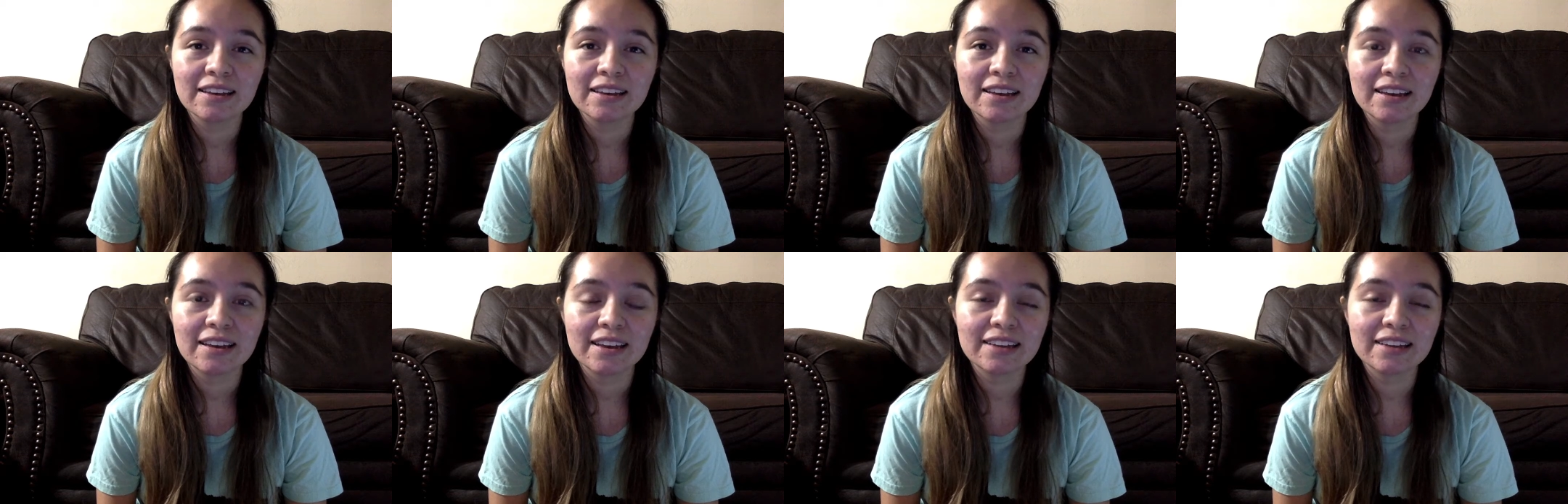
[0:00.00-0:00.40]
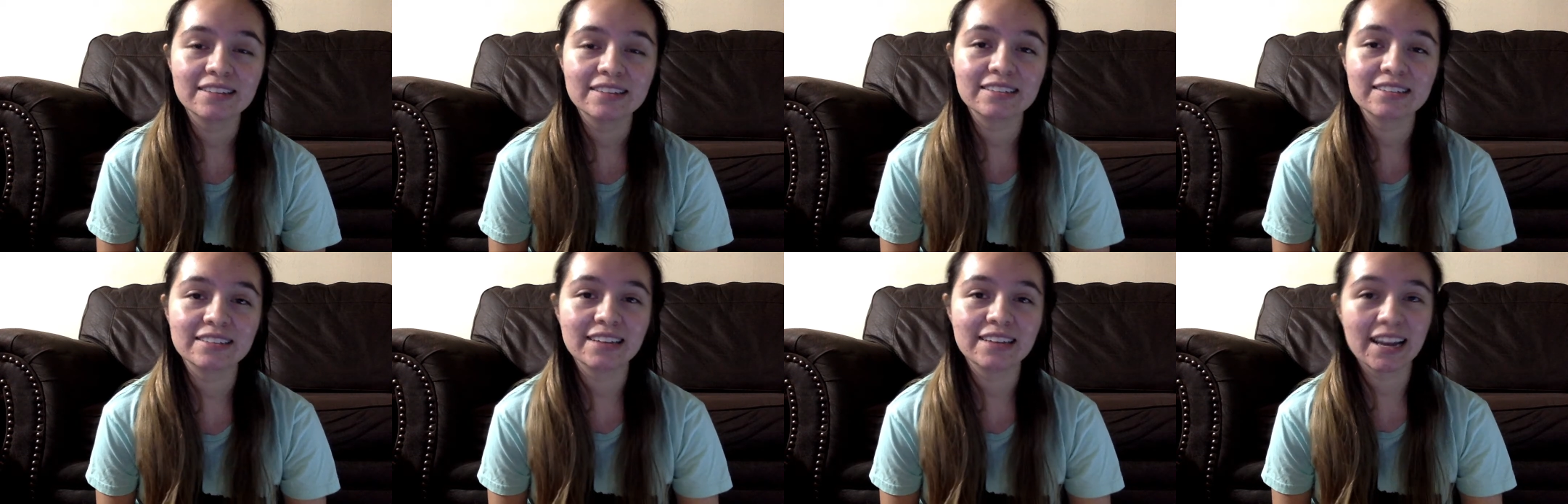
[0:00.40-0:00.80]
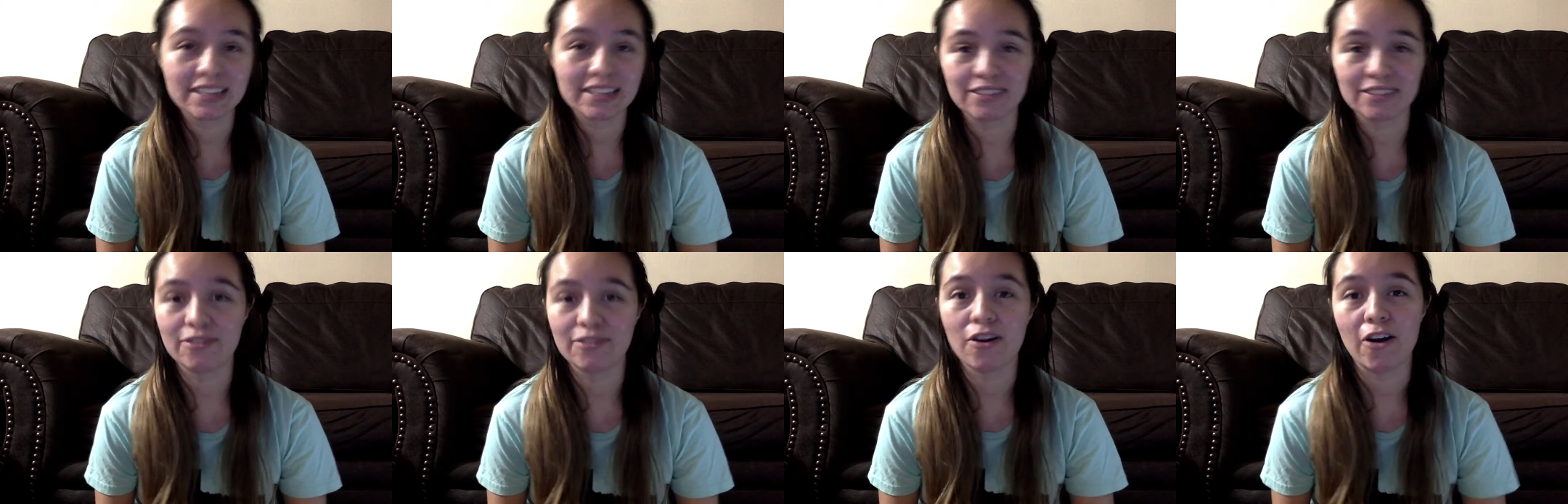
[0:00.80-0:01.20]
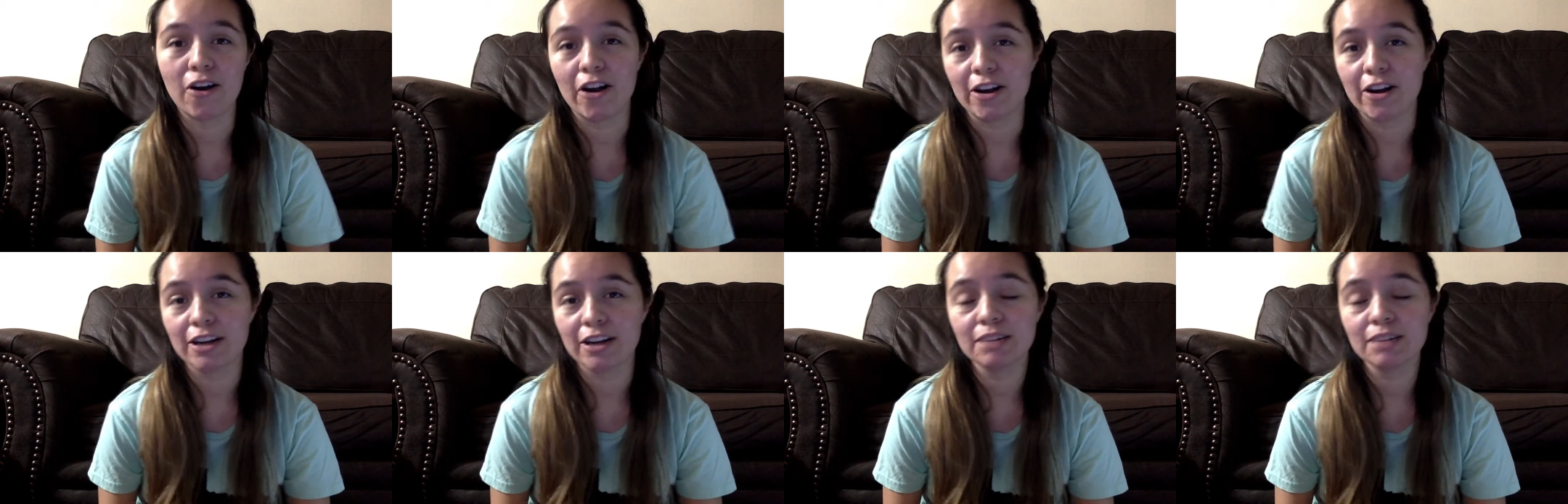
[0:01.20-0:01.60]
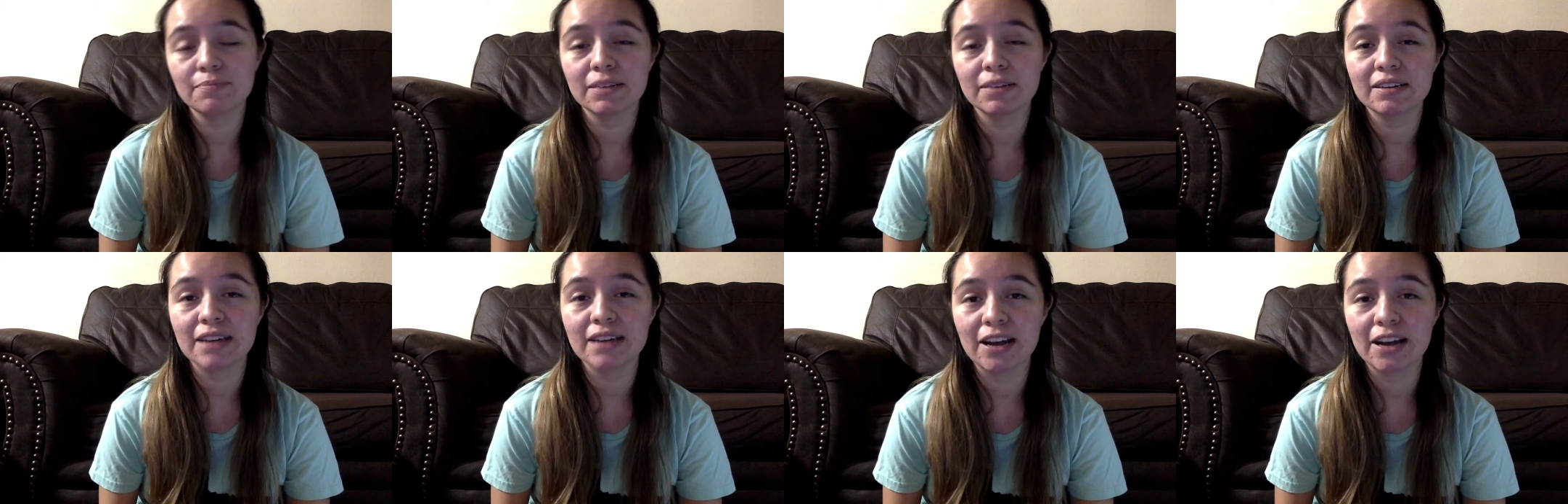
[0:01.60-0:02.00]
and kind of hard, but
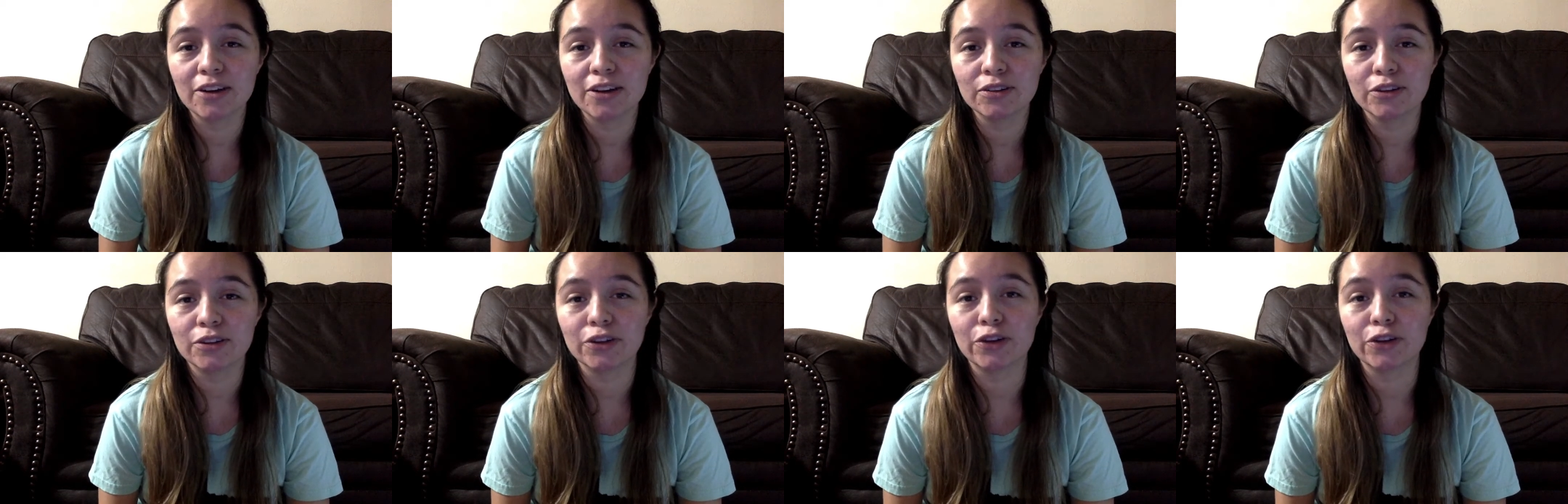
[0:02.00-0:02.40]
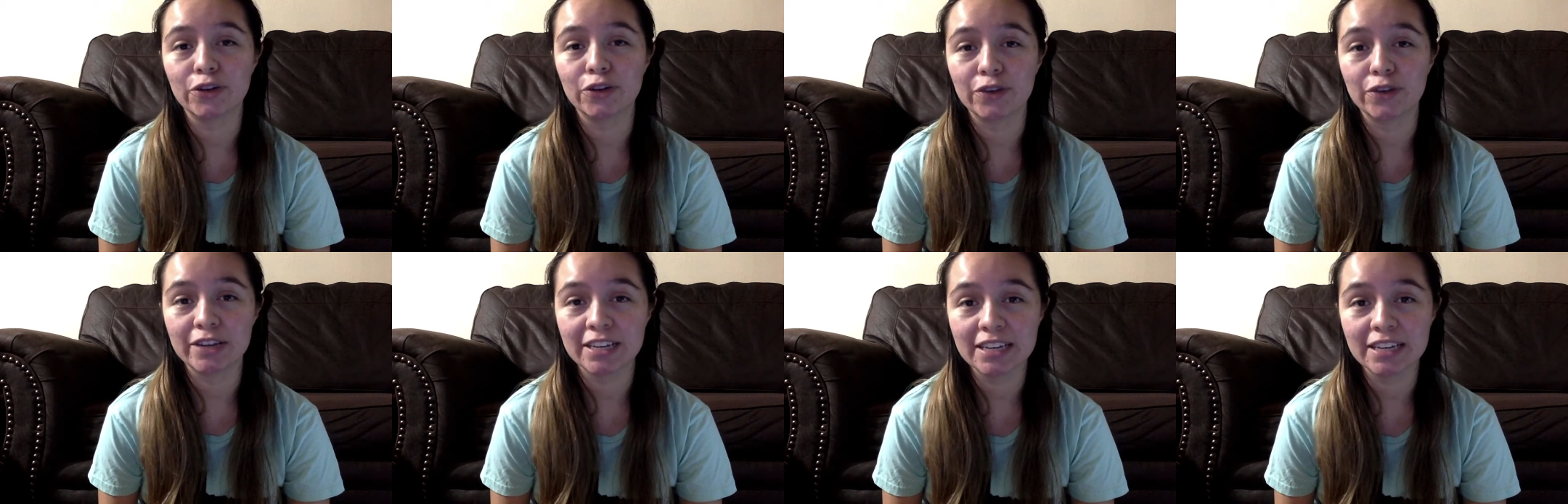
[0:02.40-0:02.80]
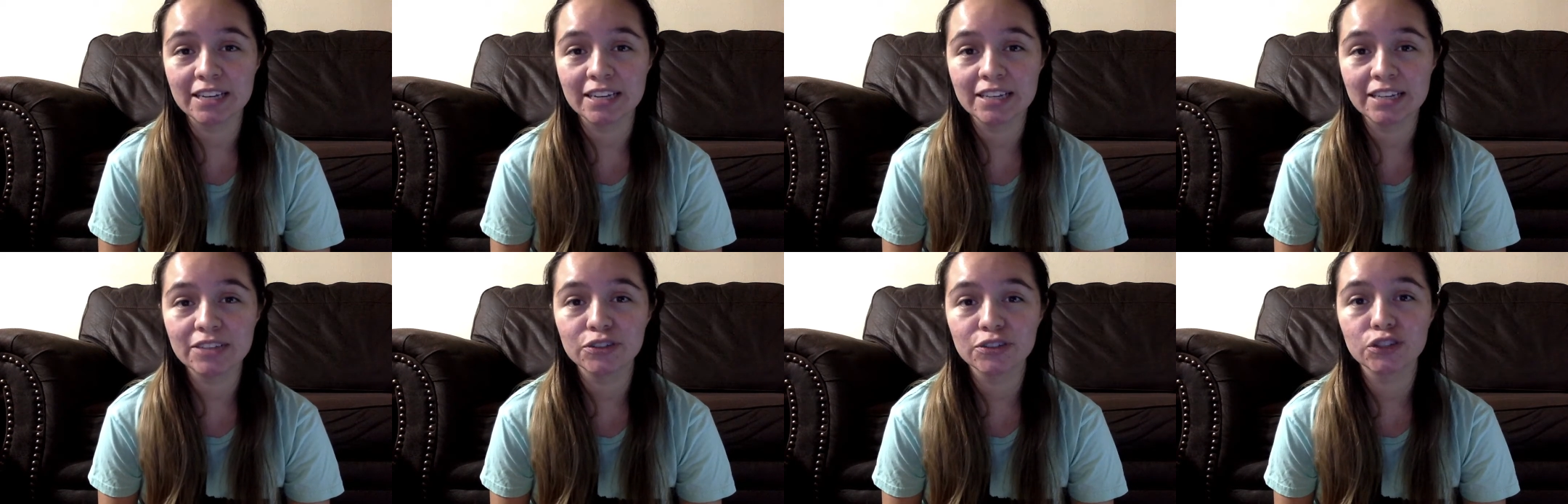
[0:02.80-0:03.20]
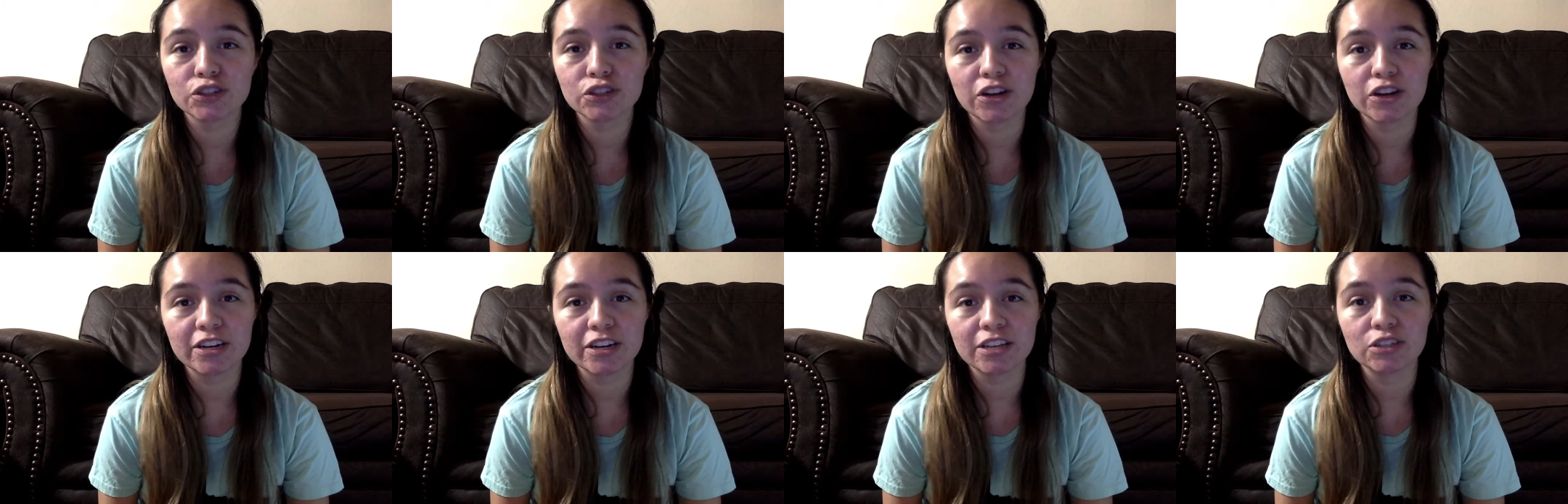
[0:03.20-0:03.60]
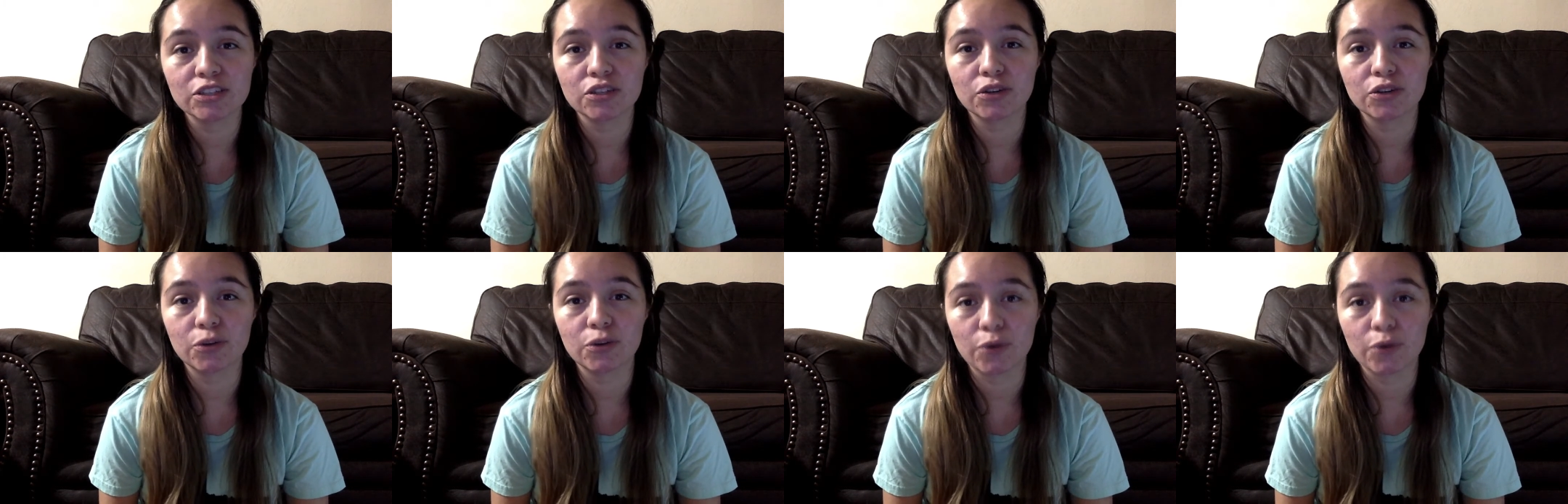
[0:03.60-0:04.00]
now they're green, they're starting to
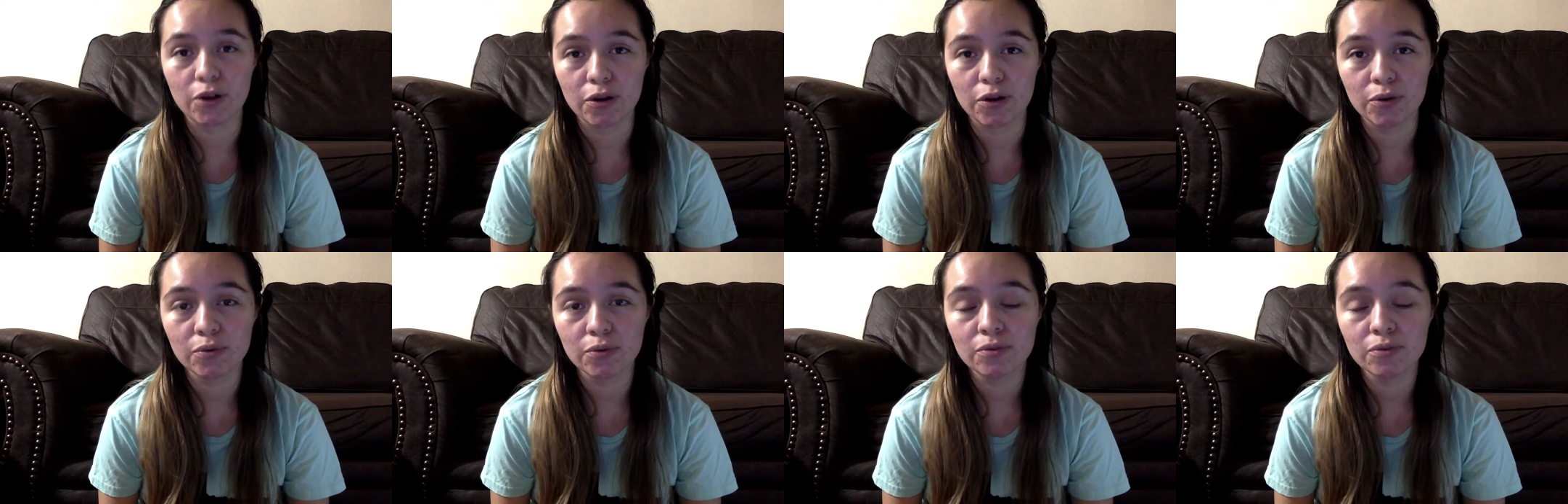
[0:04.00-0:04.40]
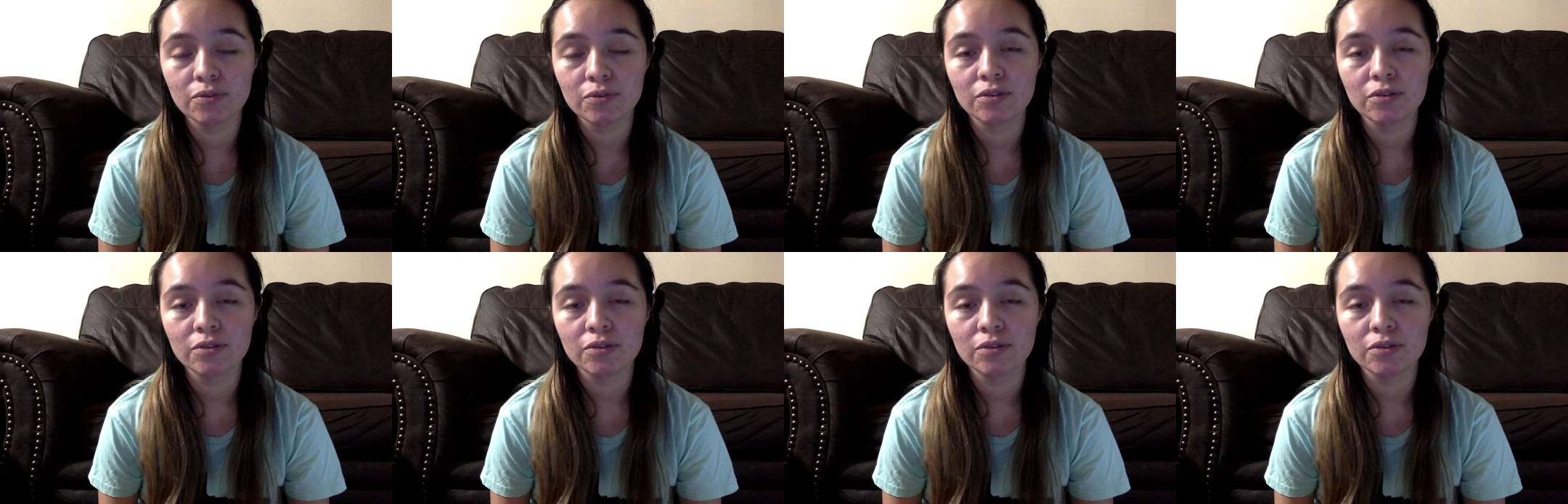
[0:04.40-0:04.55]
grow.